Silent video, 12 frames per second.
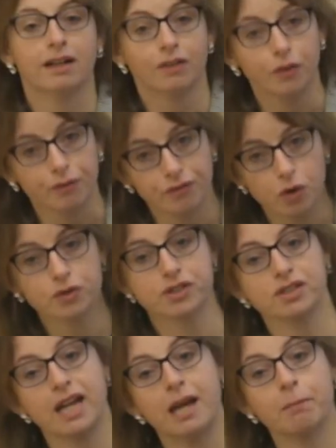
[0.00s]
The fourth
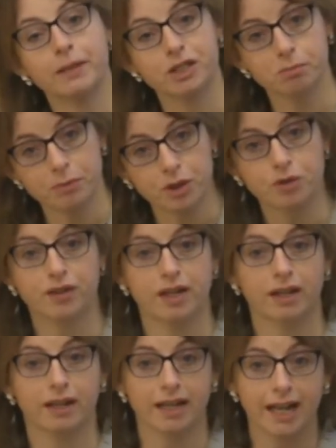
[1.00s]
step is
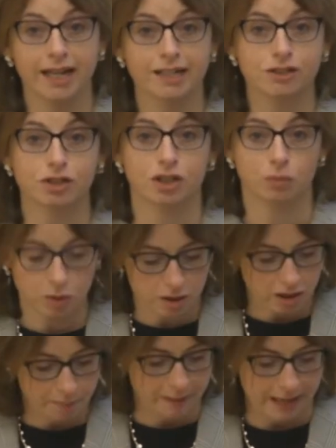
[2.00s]
moving again to the
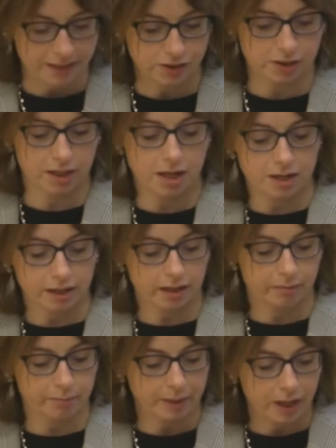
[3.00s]
work-based learning
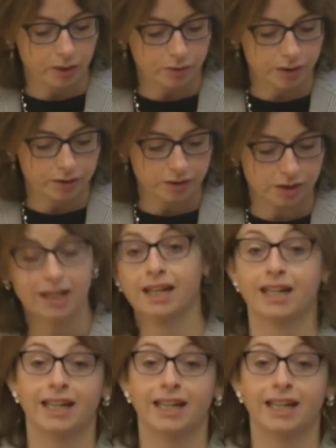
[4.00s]
component